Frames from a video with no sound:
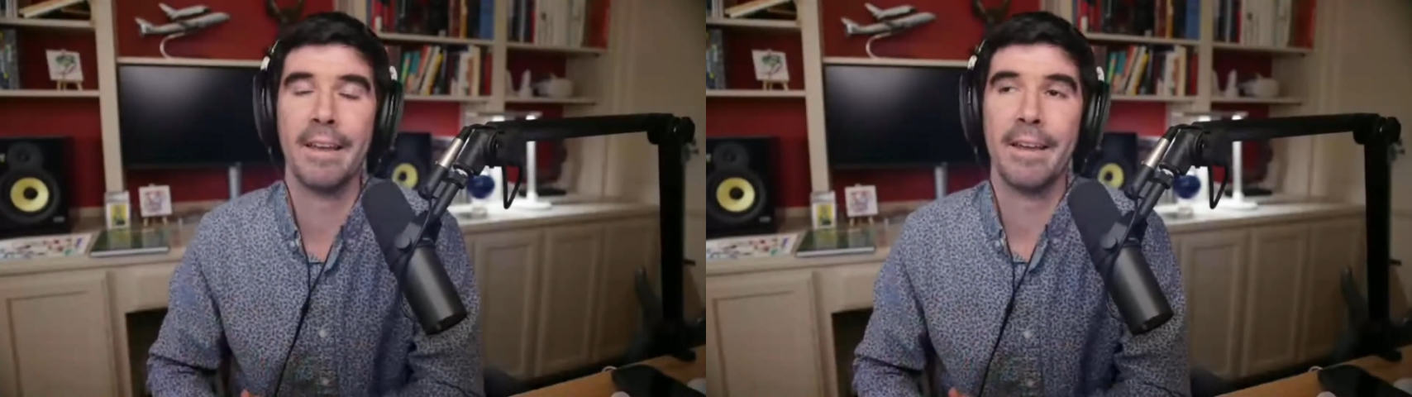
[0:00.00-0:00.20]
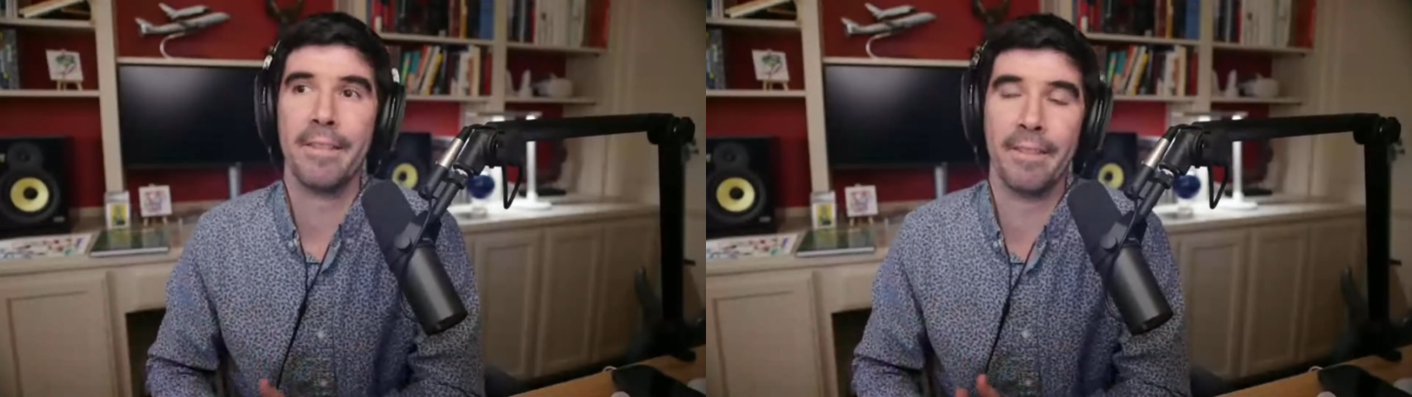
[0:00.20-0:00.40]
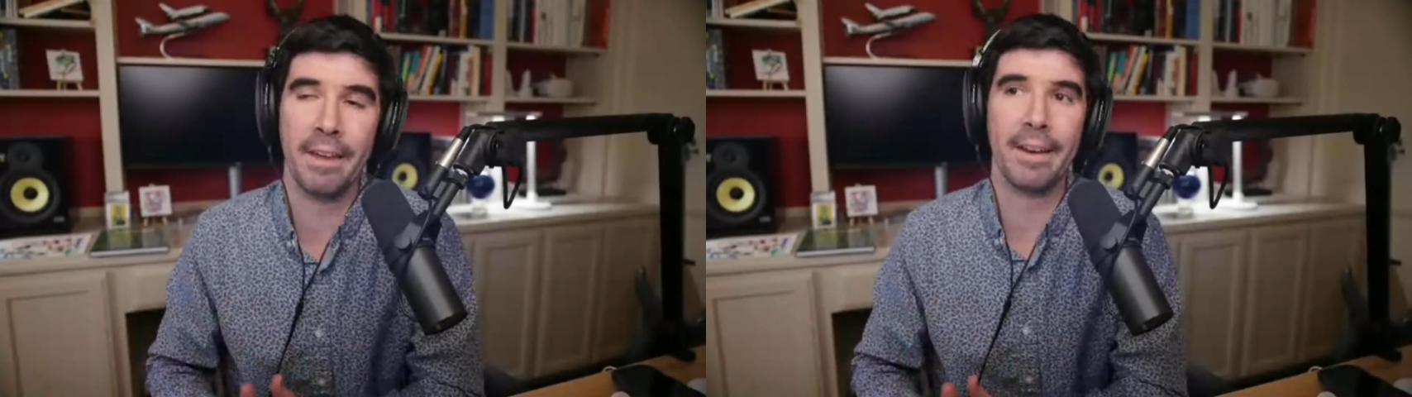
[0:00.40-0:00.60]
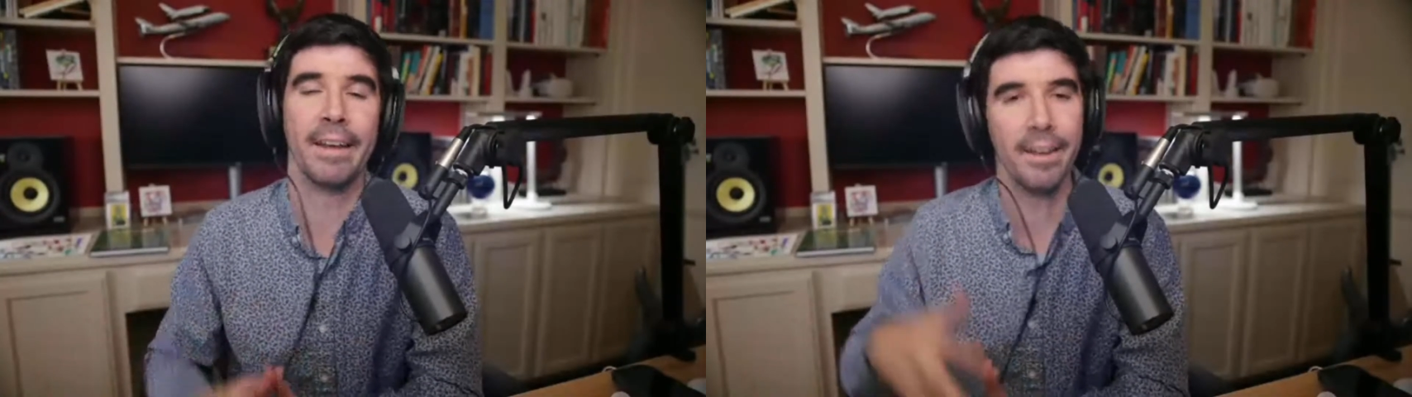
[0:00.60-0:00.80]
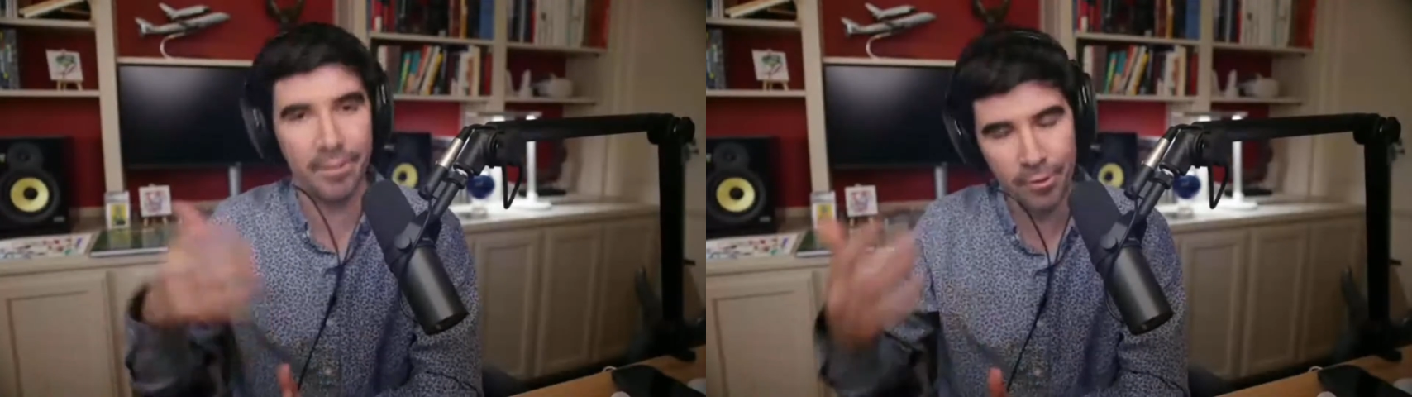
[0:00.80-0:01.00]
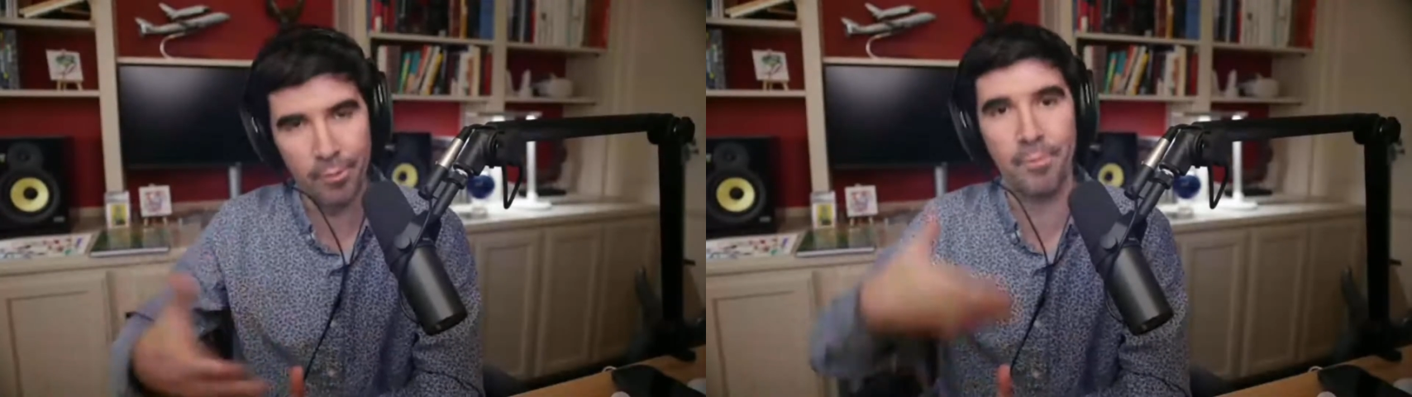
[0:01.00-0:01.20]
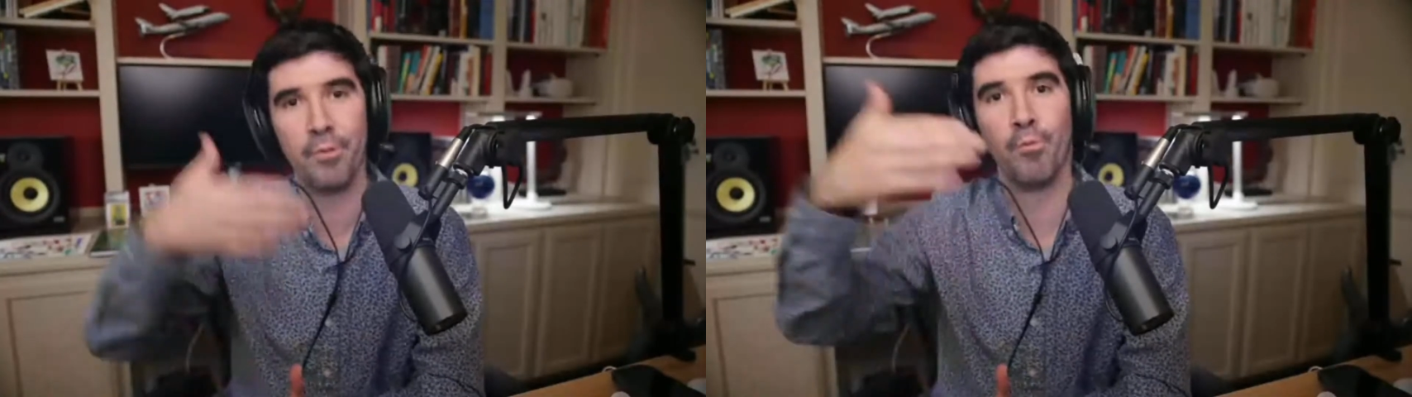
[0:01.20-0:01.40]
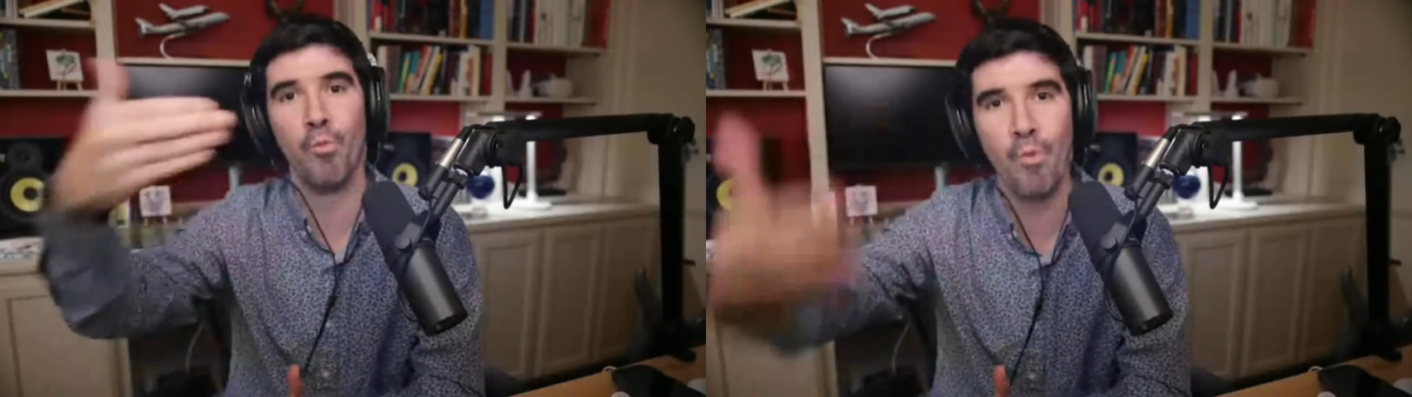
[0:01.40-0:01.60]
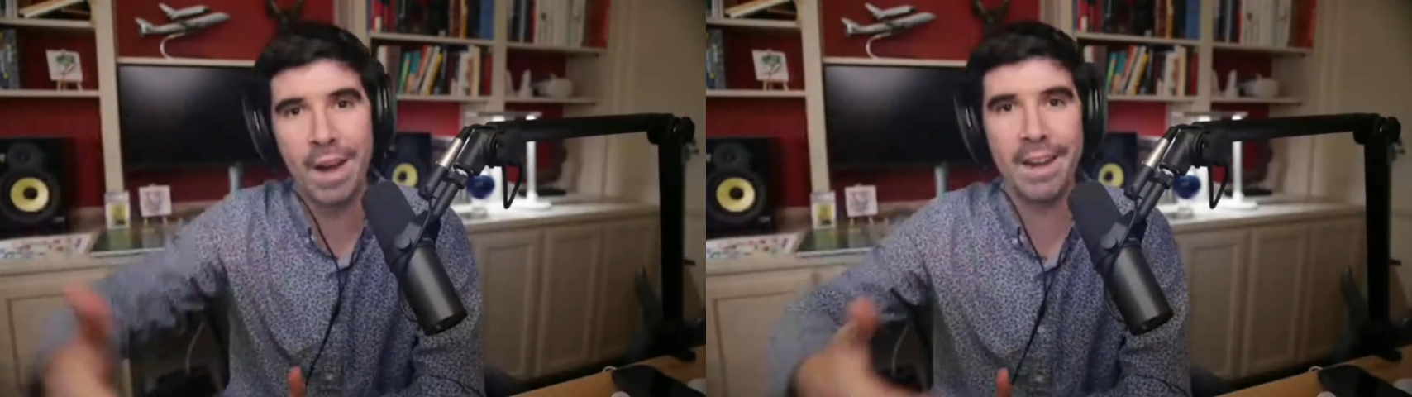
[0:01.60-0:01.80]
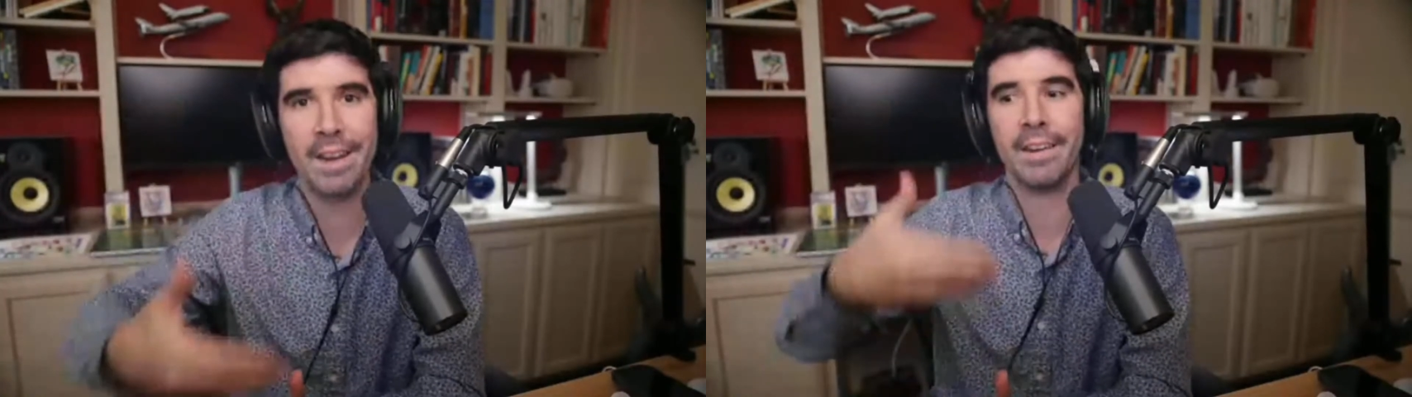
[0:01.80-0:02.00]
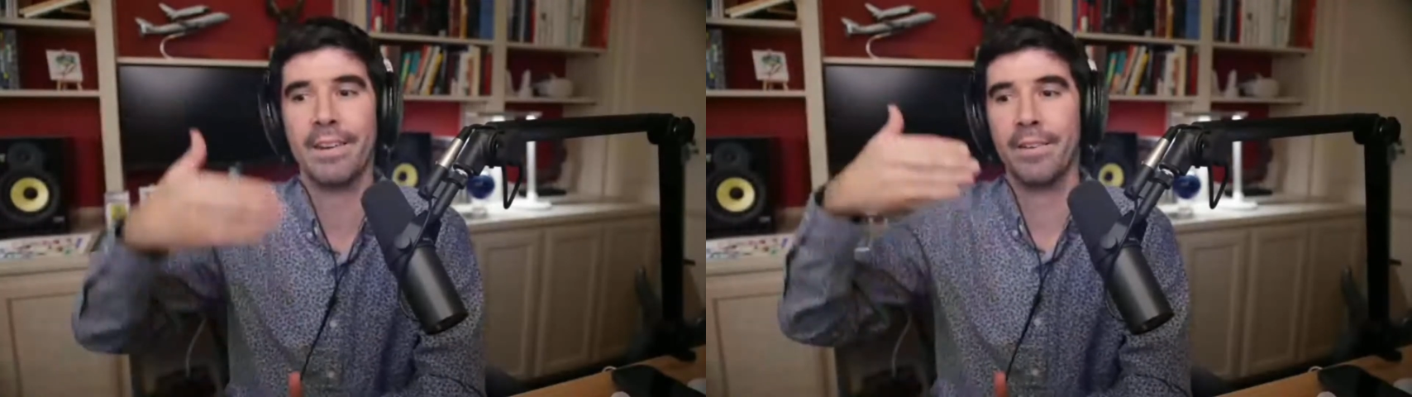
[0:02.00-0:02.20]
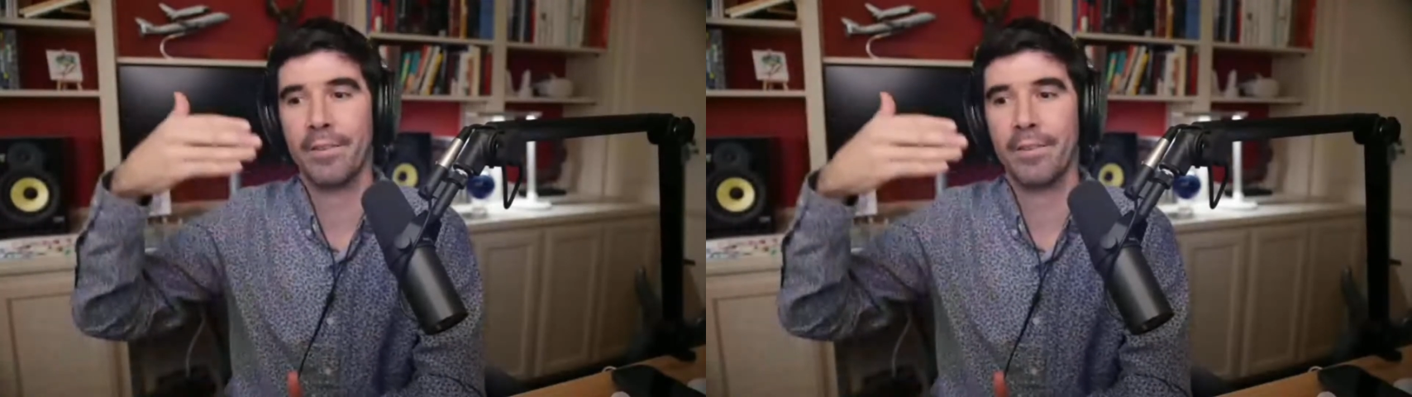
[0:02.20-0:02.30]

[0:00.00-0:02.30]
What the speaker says: then again, you're winning